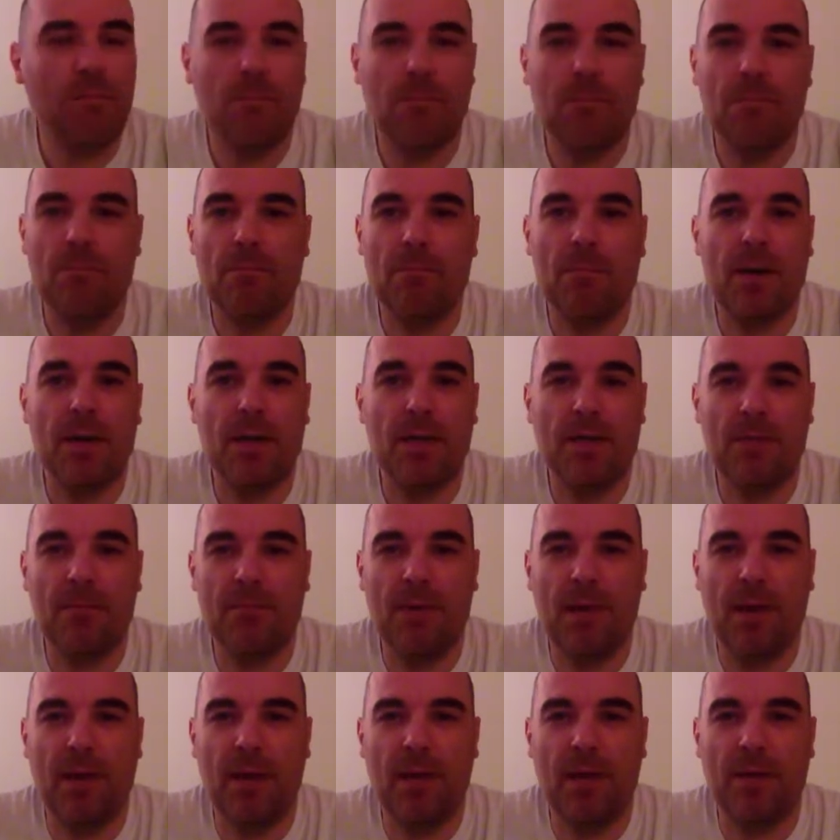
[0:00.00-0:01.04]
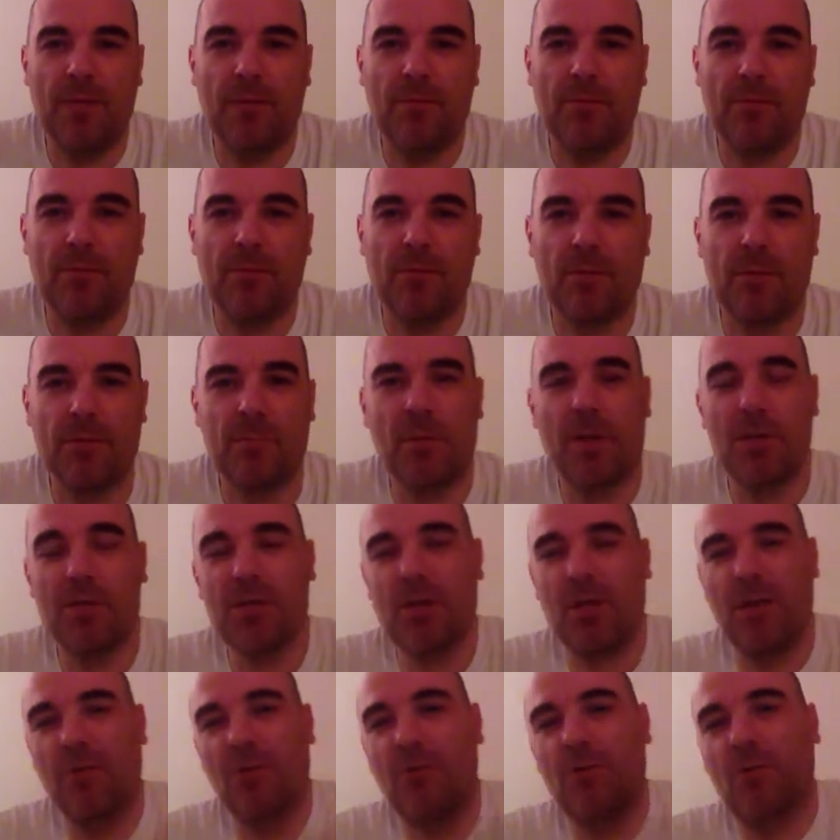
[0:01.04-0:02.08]
Money made,
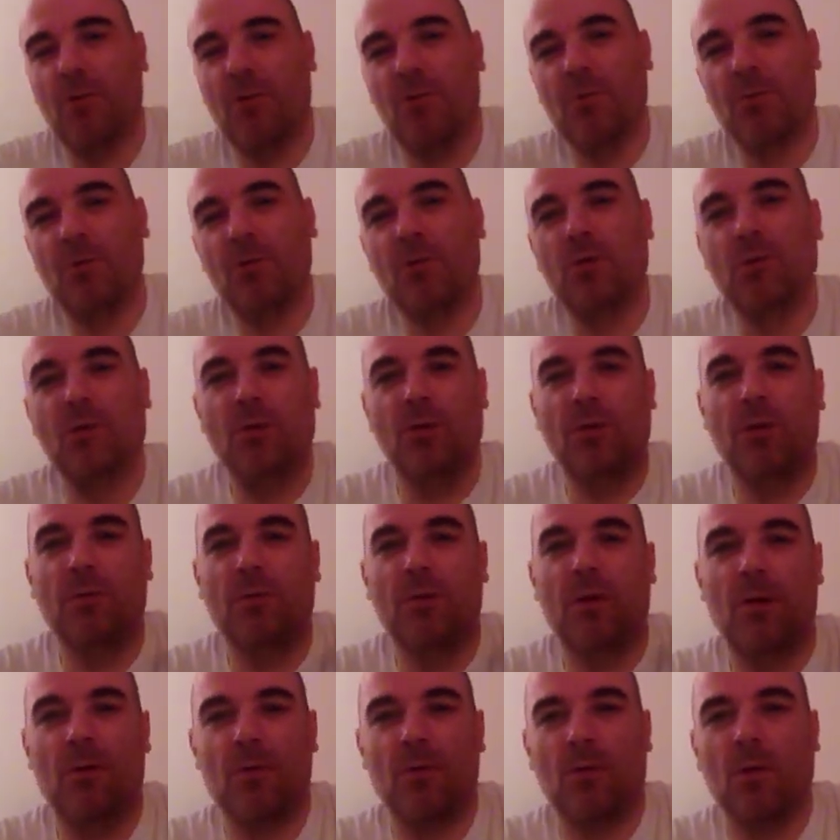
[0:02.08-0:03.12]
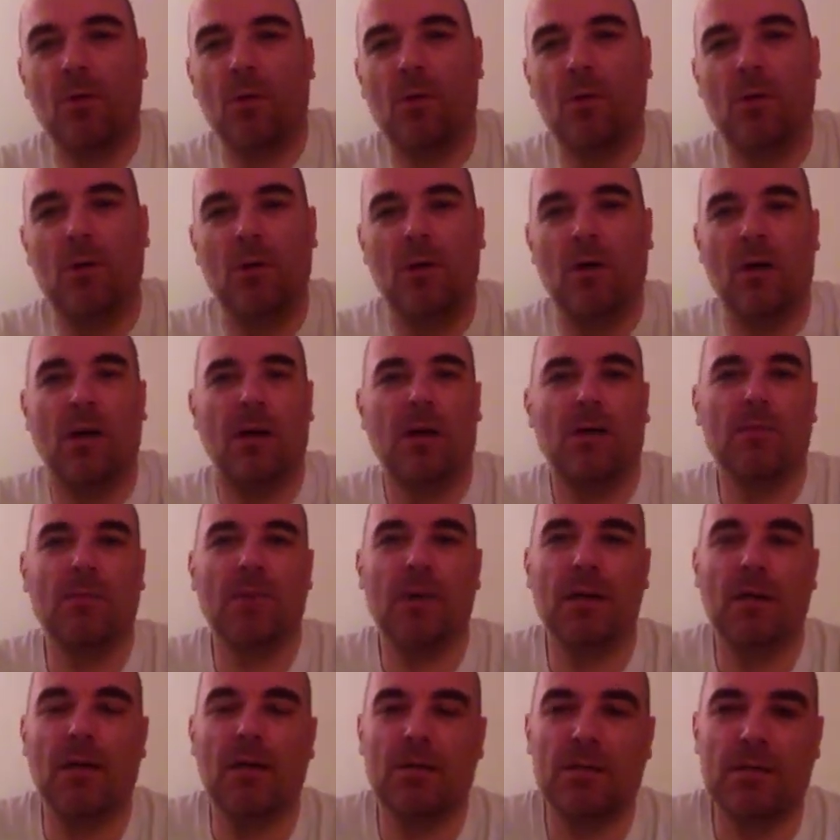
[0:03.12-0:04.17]
especially from touring around the world, like
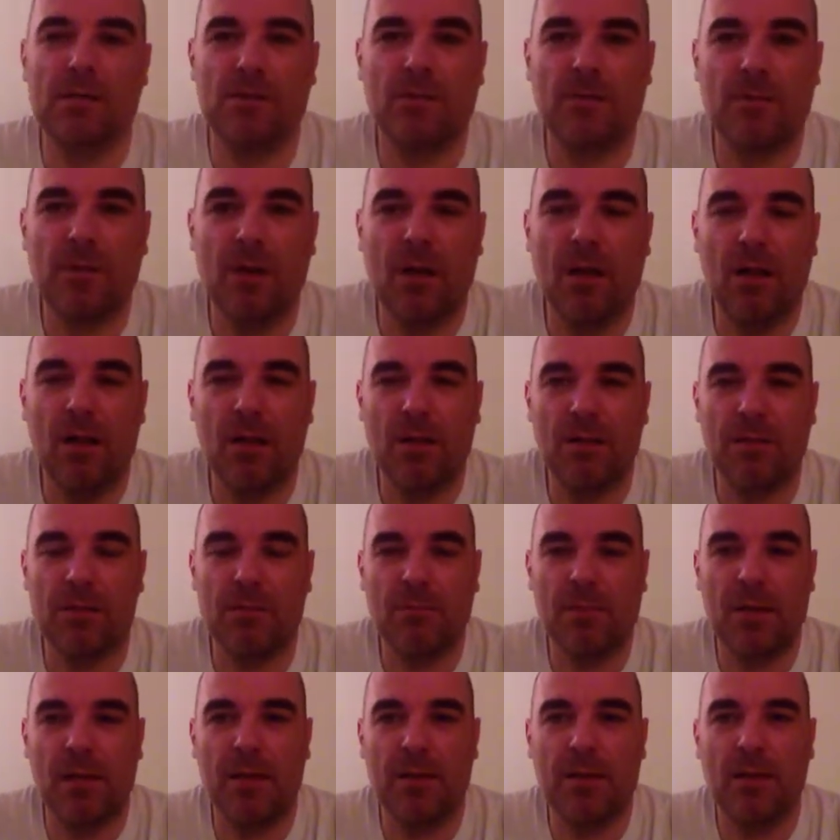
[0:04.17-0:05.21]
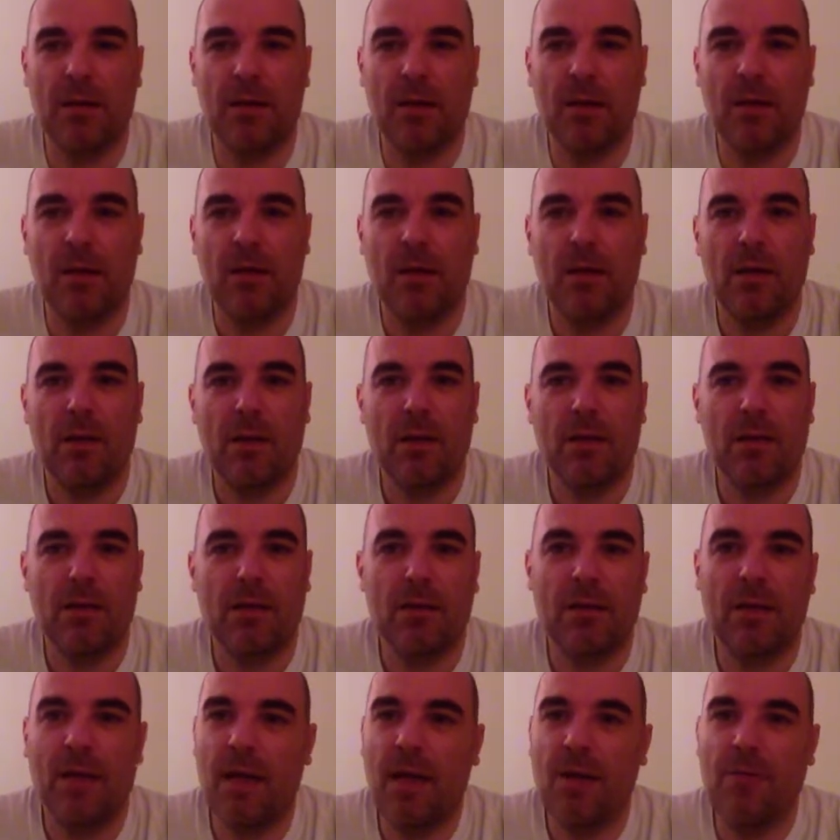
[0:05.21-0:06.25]
millions of dollars made there.
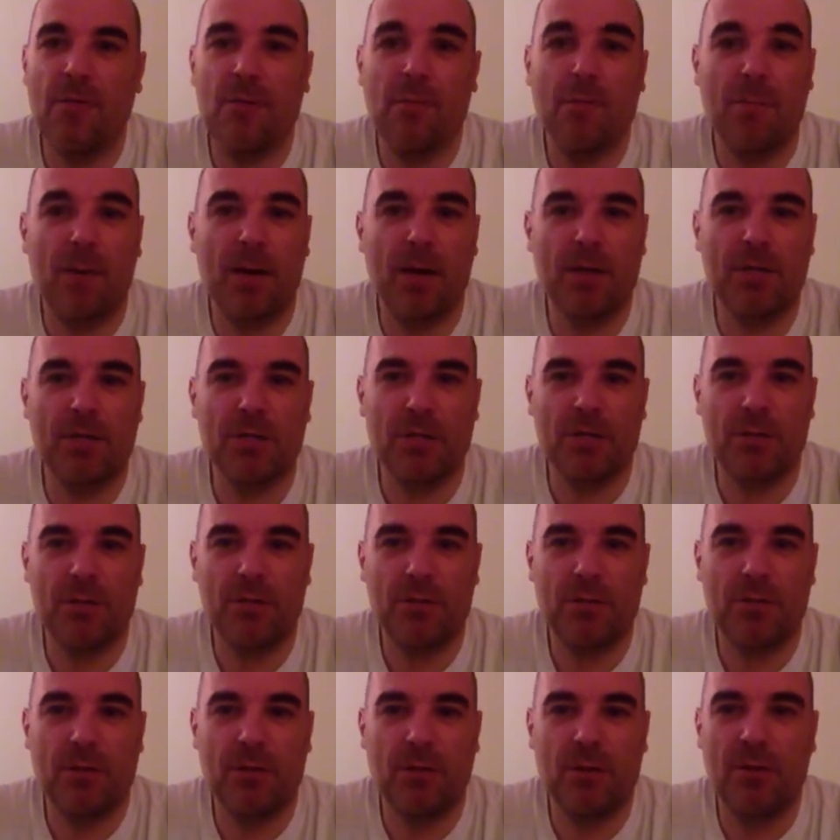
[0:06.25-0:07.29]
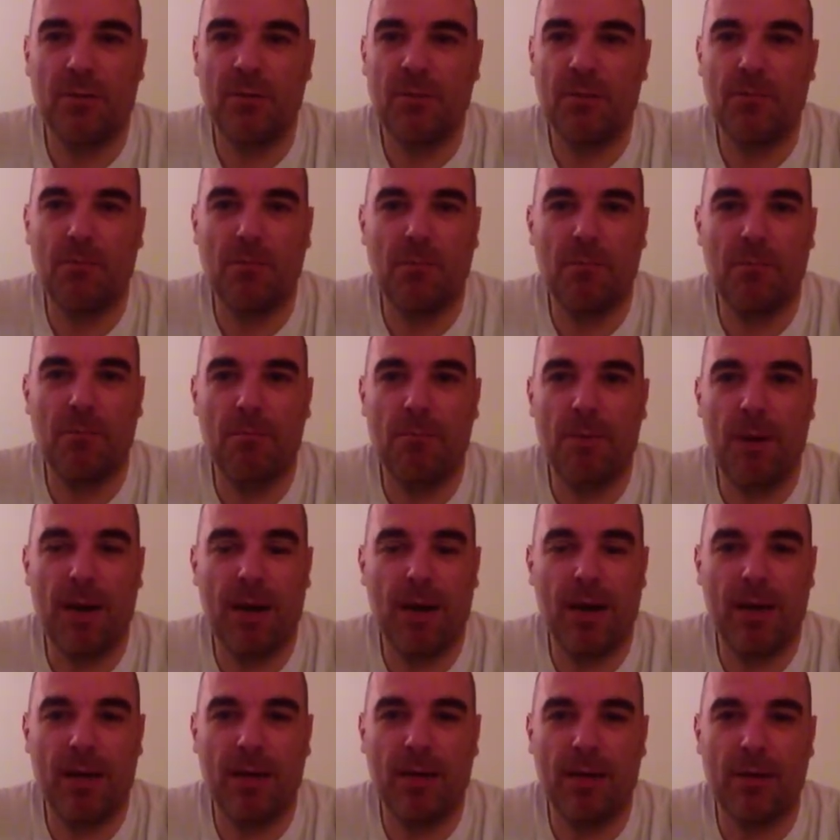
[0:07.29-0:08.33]
They have a budget to even
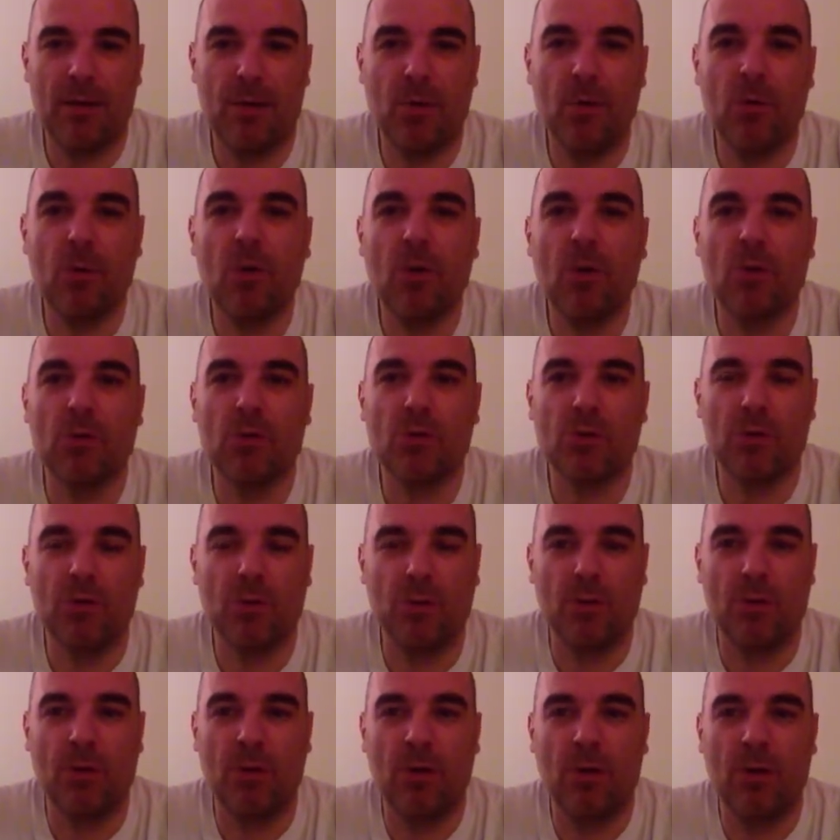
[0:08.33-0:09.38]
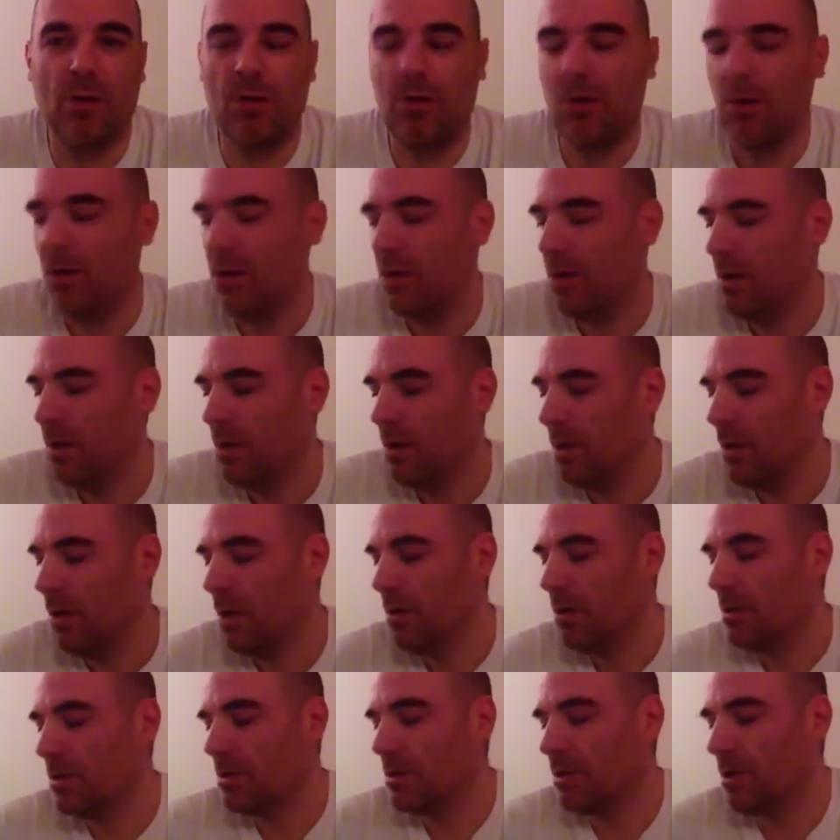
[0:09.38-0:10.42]
buy who knows who, you know.
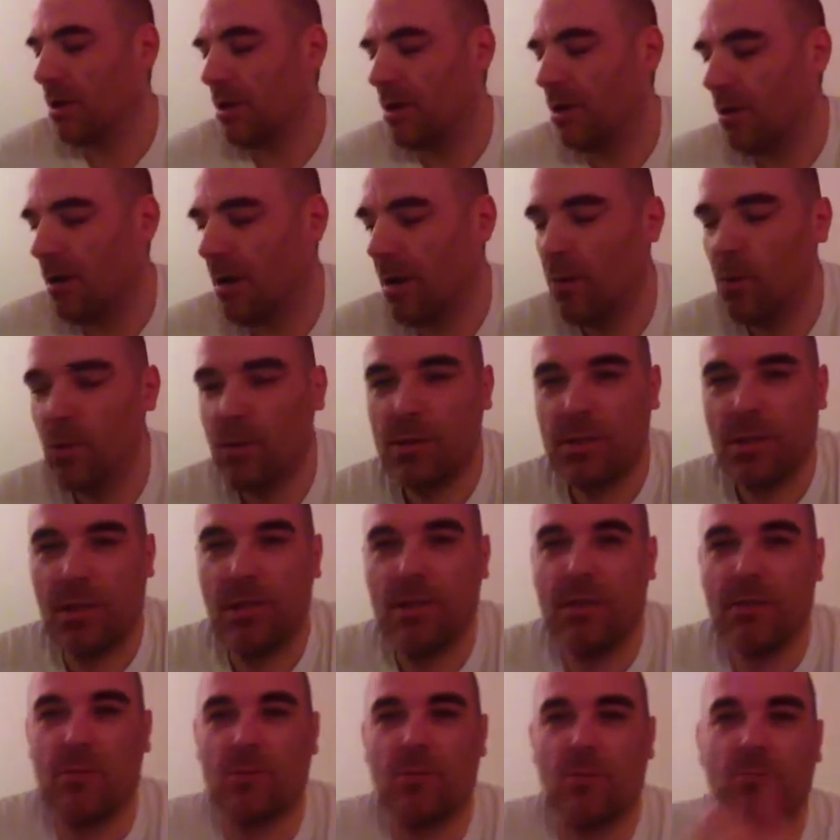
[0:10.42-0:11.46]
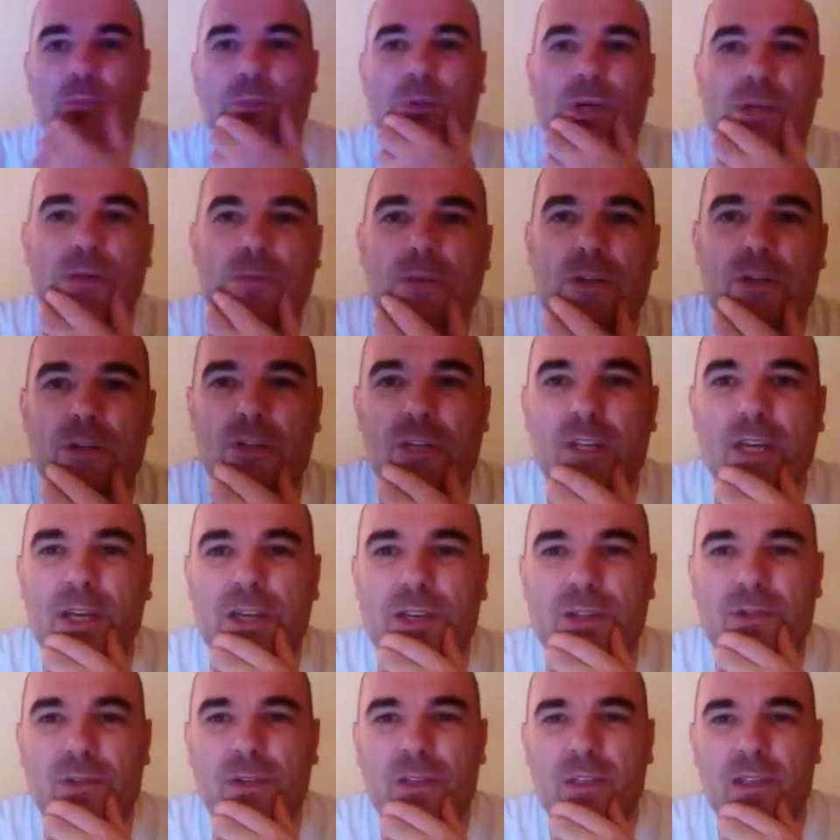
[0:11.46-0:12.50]
So I would say it's pretty much
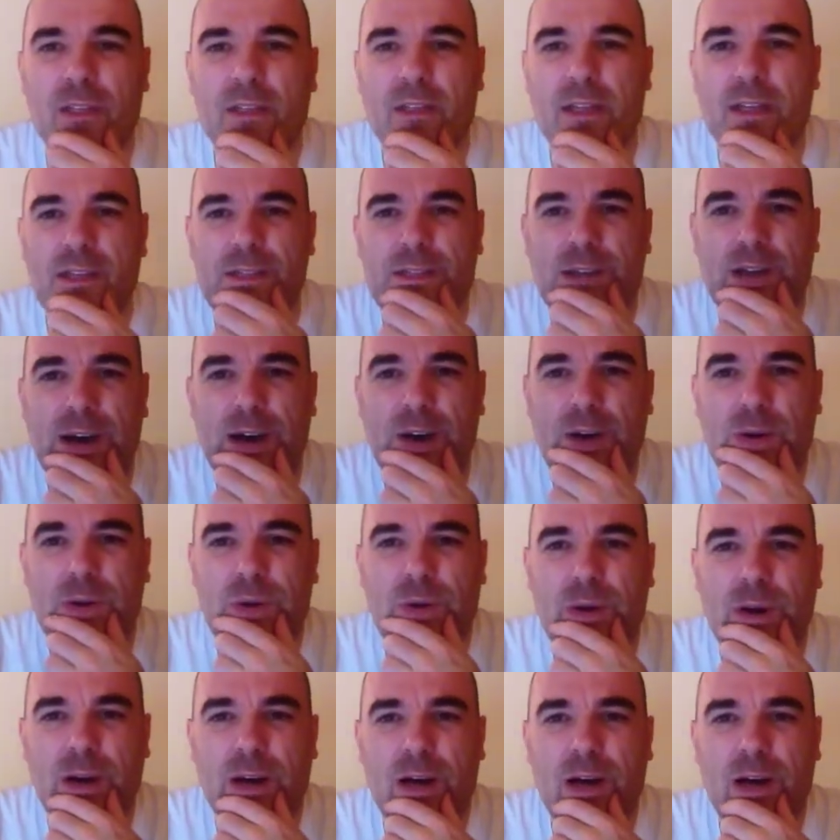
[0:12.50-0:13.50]
dangerous, and that's how